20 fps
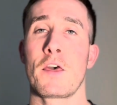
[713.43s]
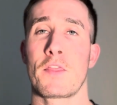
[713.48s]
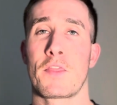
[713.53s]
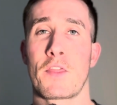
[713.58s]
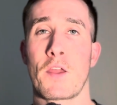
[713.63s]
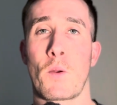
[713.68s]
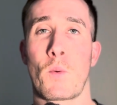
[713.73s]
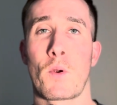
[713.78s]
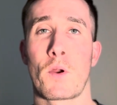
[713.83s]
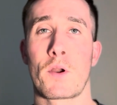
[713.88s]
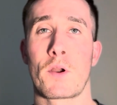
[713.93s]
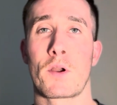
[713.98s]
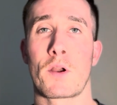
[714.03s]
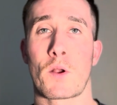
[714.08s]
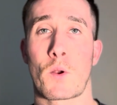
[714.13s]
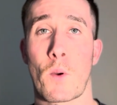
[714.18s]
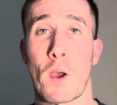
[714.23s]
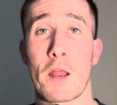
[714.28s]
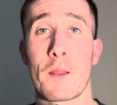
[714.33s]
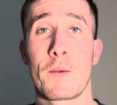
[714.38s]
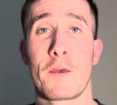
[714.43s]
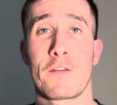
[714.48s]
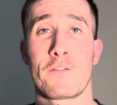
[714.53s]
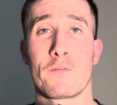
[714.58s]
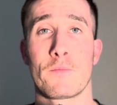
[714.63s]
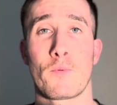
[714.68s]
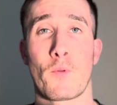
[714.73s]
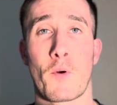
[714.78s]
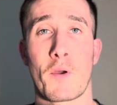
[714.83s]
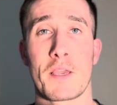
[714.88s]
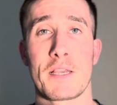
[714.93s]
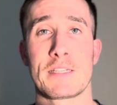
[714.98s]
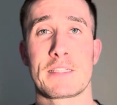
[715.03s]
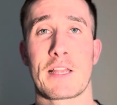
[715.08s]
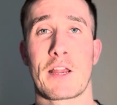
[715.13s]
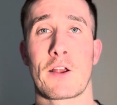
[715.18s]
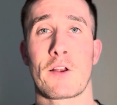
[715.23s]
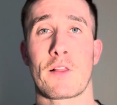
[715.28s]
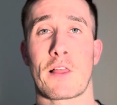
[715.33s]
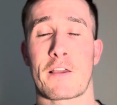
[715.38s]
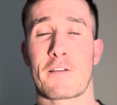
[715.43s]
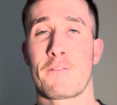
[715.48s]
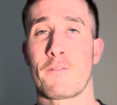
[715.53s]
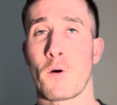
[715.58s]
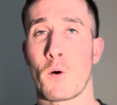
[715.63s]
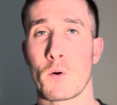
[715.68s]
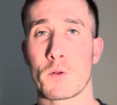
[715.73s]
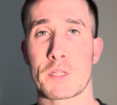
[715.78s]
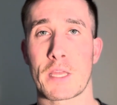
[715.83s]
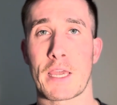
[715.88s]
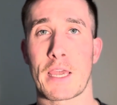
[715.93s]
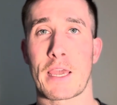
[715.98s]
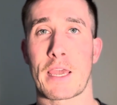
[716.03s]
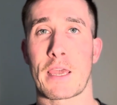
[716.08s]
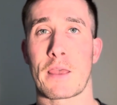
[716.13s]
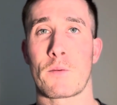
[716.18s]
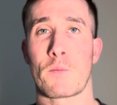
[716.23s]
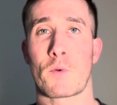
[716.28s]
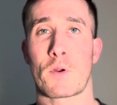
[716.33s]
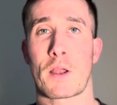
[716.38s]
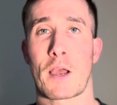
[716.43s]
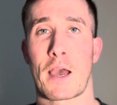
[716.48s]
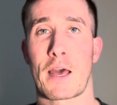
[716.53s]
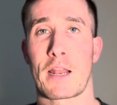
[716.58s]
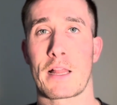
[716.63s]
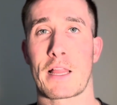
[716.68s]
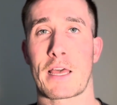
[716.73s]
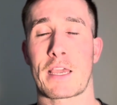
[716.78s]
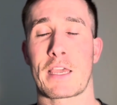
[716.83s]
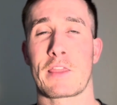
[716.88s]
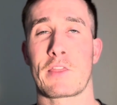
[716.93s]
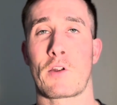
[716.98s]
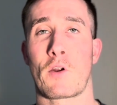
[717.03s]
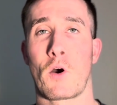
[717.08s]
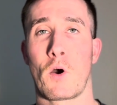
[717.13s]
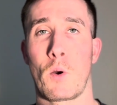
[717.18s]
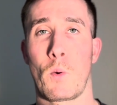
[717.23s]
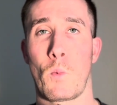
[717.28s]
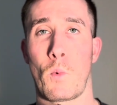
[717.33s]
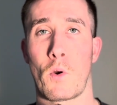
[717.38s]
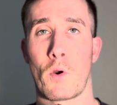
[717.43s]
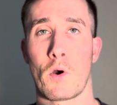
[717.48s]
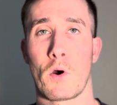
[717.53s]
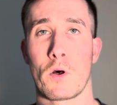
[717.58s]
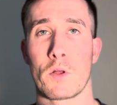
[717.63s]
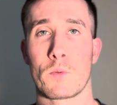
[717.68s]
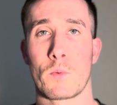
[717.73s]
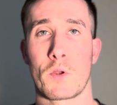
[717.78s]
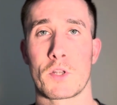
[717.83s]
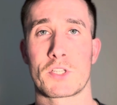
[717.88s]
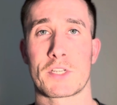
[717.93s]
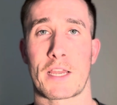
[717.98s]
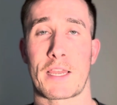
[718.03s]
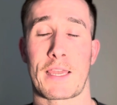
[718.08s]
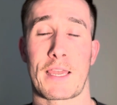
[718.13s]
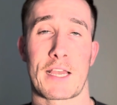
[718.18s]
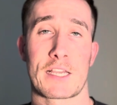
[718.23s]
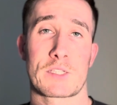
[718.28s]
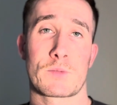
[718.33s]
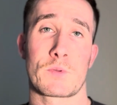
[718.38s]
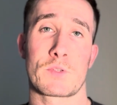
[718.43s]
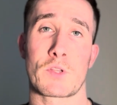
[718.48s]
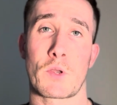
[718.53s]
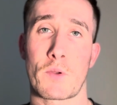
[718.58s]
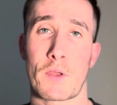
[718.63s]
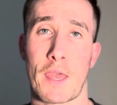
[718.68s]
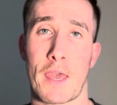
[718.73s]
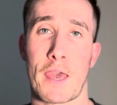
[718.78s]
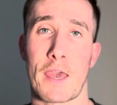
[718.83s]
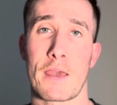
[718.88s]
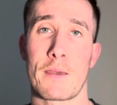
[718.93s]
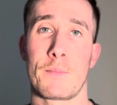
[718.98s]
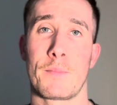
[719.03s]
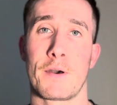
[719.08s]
There were quite a bit of employees there, like folding, and were kind of like in their own world, which I guess was okay.